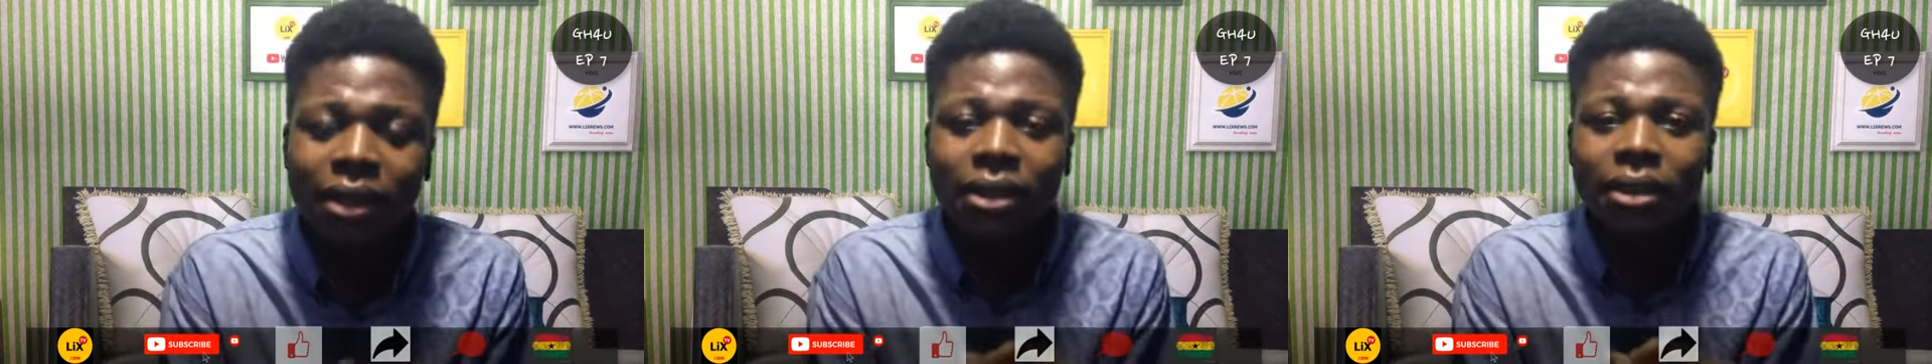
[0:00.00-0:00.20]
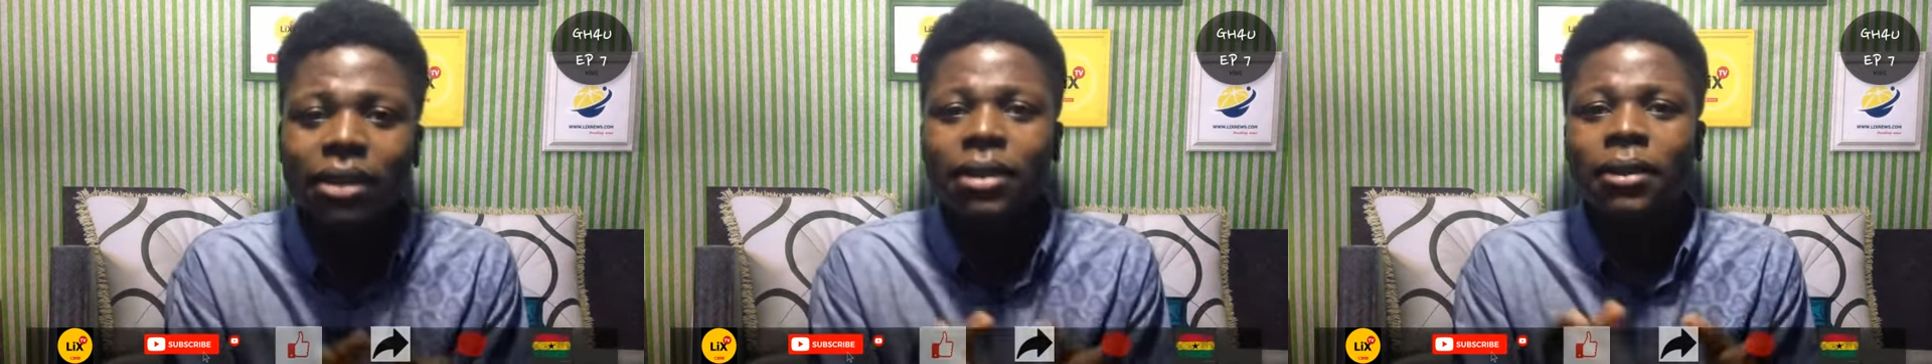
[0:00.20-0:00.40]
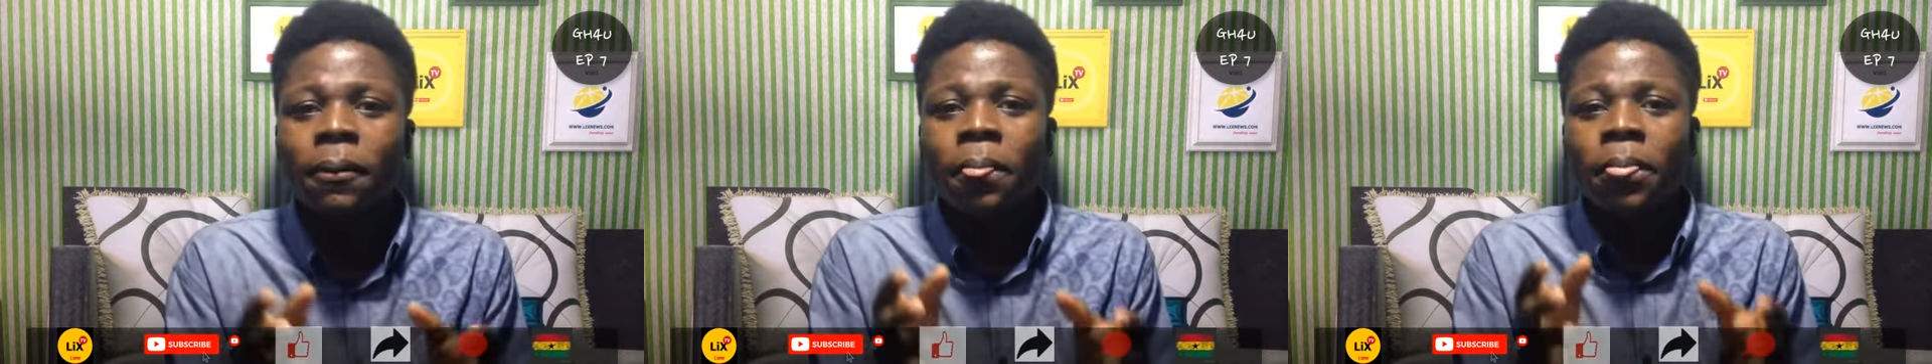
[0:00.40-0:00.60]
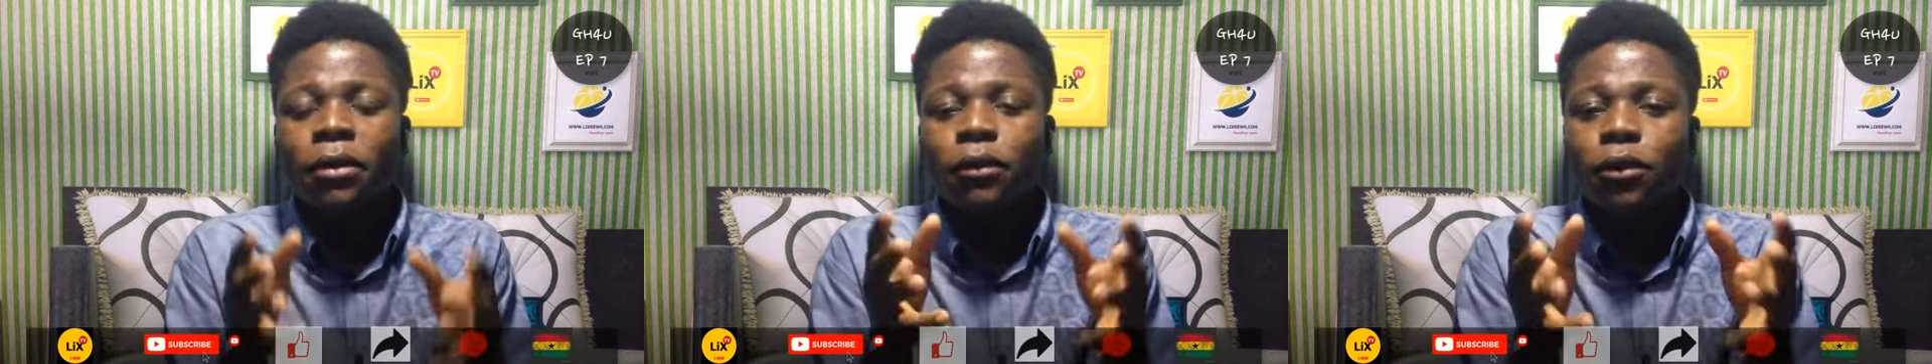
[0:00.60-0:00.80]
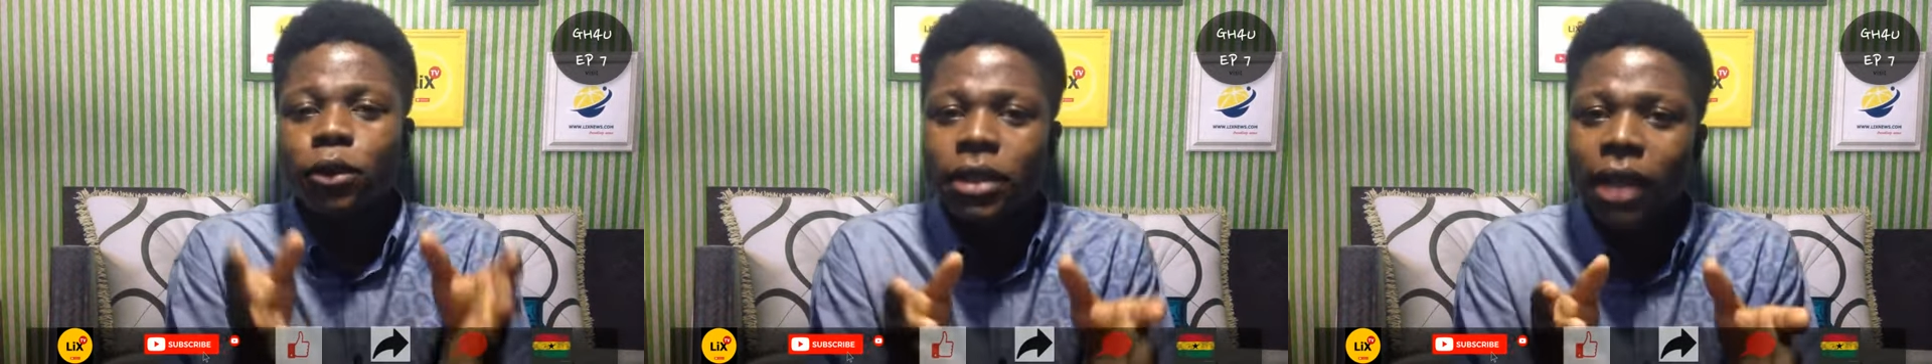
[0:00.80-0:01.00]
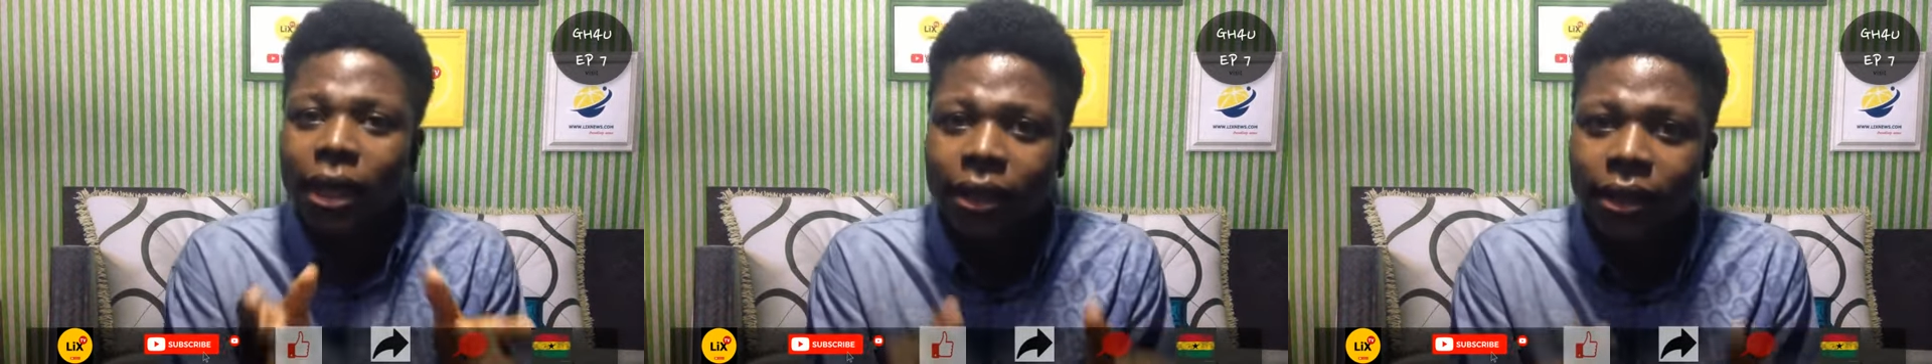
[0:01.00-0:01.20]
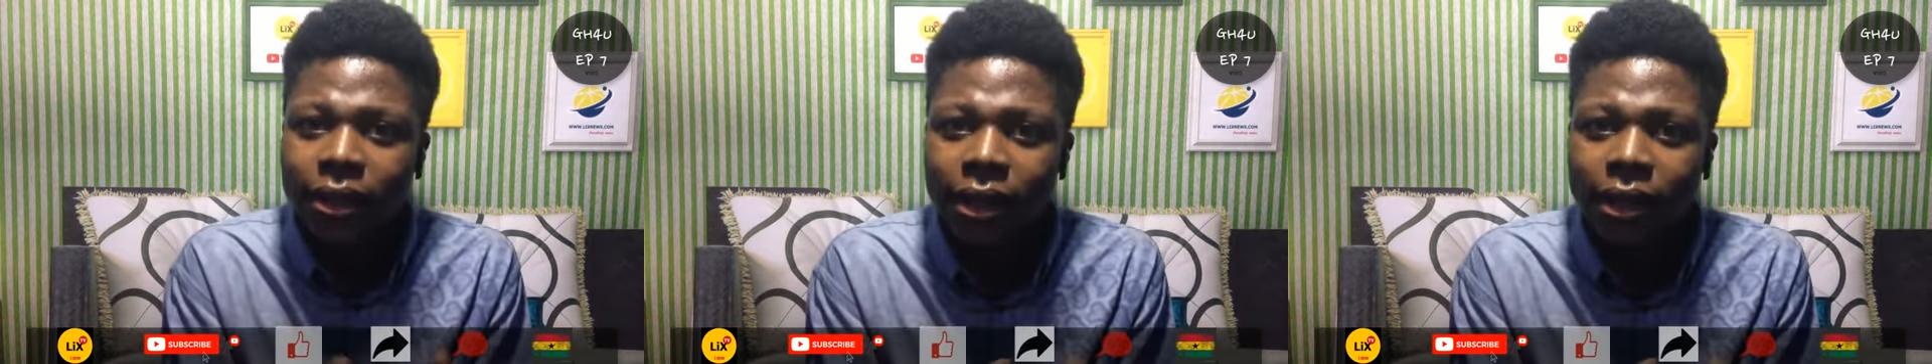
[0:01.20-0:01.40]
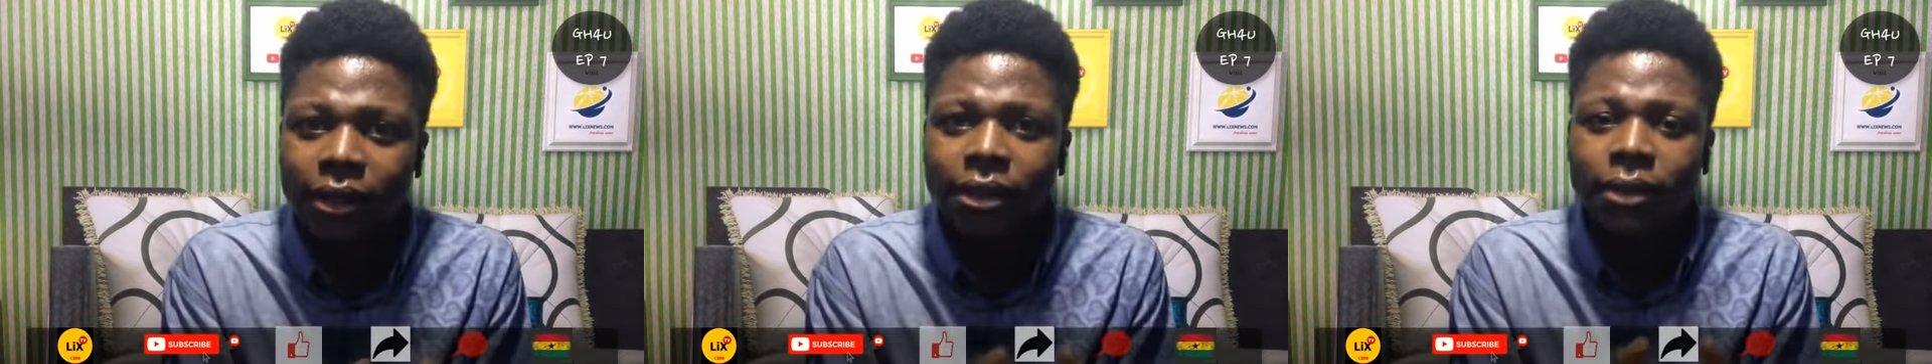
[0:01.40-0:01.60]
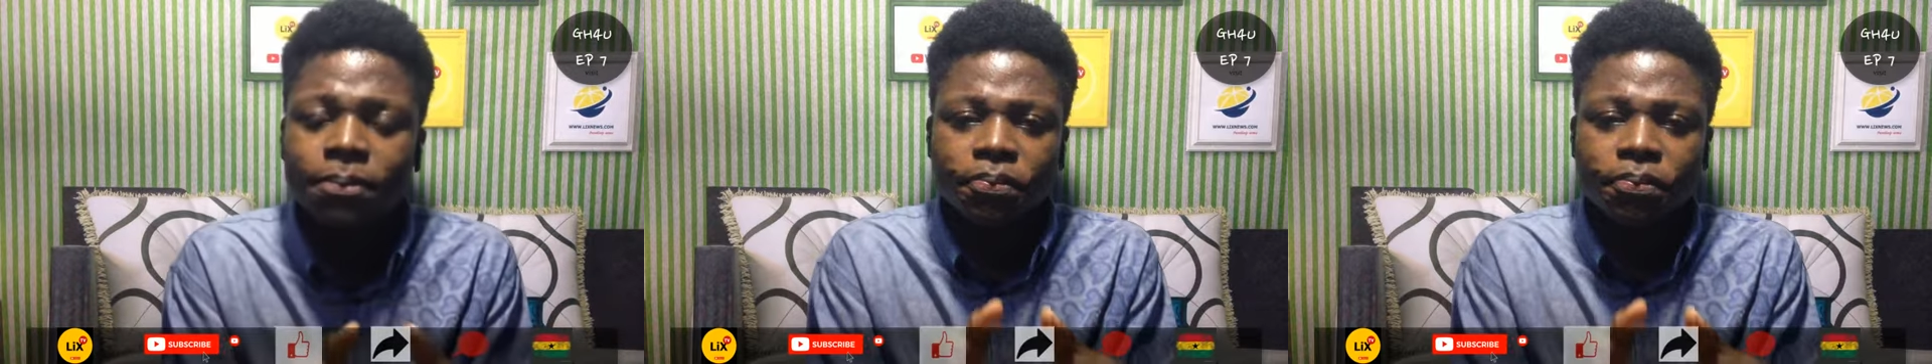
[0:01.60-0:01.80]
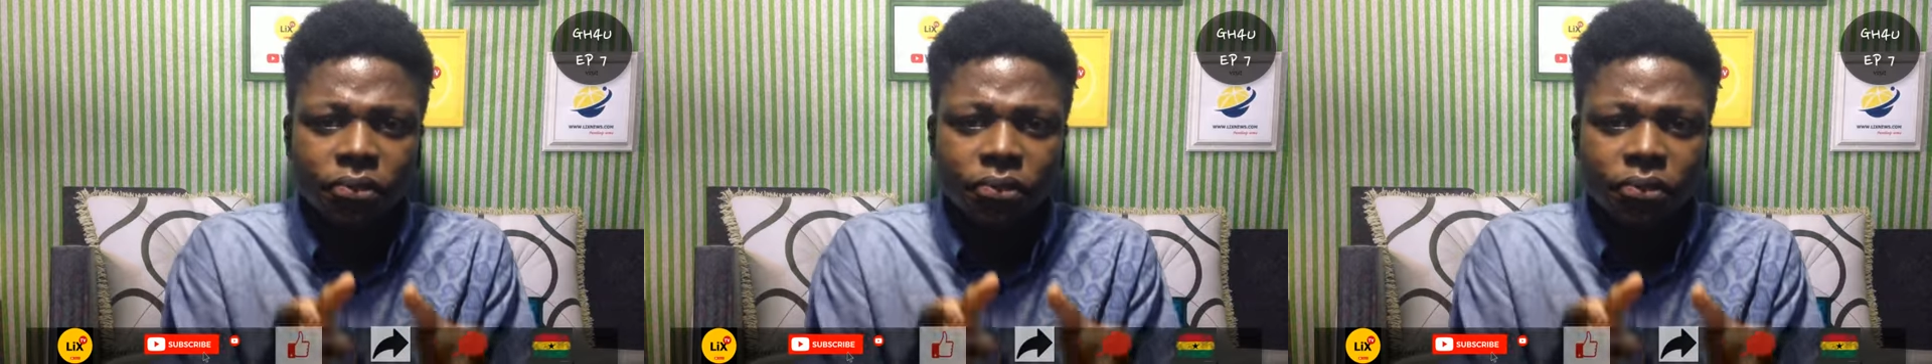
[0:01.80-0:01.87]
these future leaders